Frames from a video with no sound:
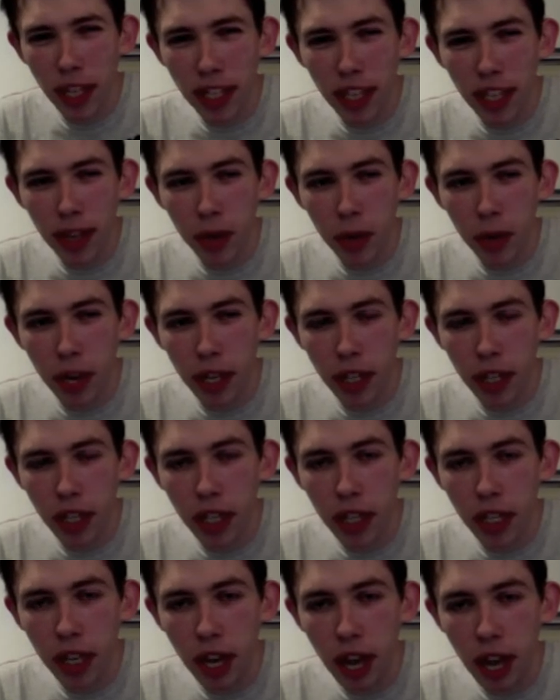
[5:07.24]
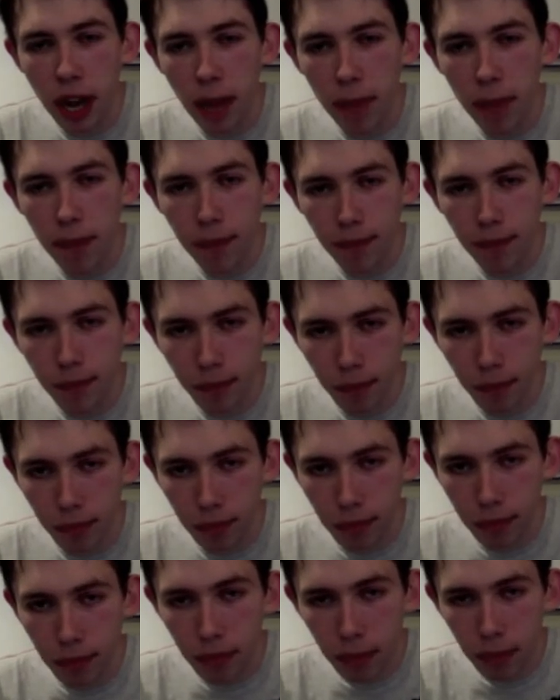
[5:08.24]
that was quite good. Um,
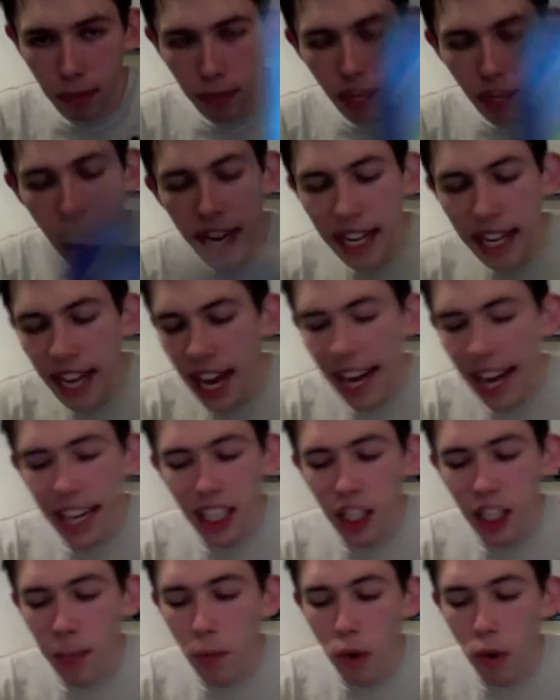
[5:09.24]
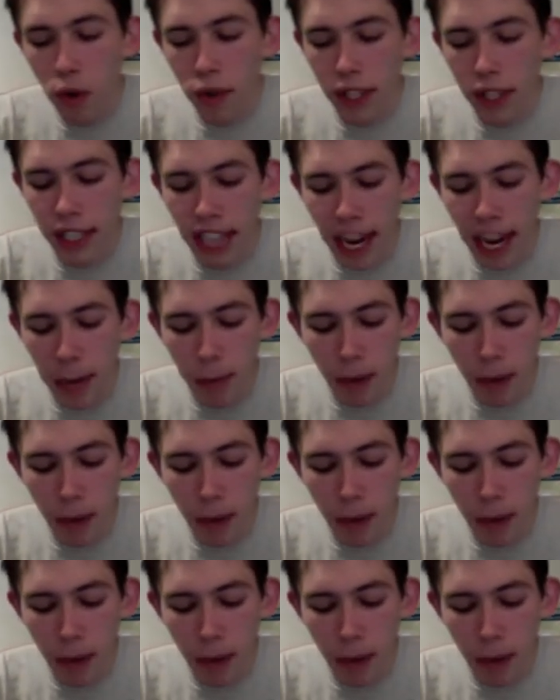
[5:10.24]
and again, it's just more of the same,